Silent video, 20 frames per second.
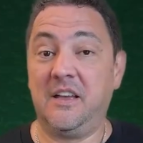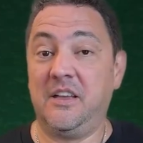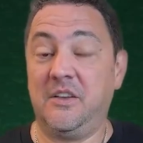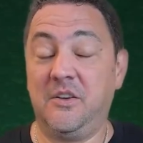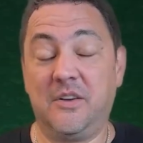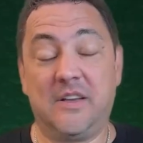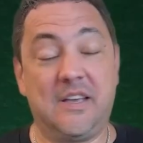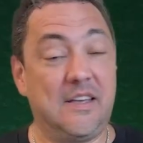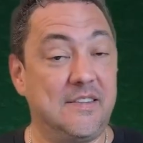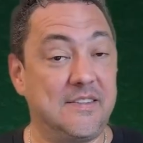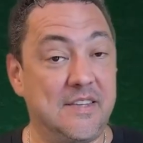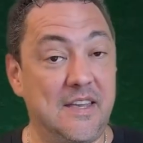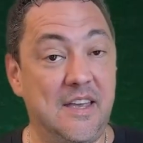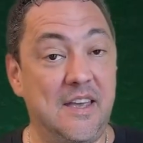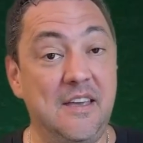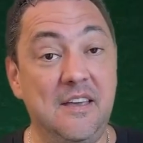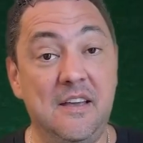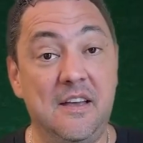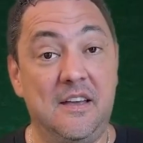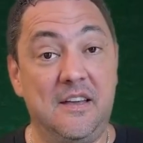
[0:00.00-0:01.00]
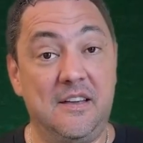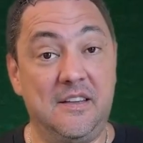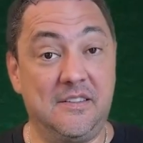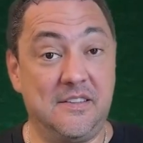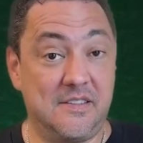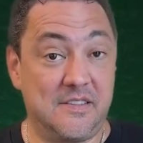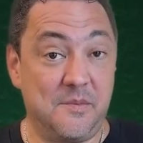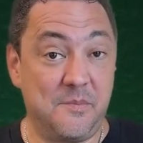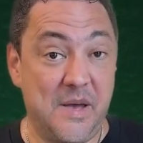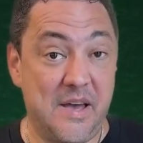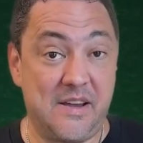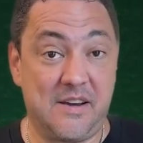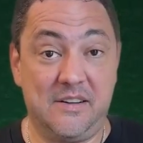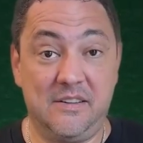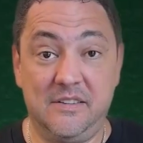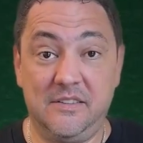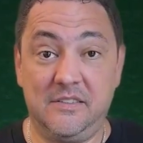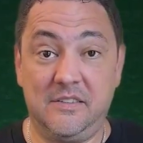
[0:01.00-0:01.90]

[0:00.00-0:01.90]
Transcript: You can say it doesn't matter.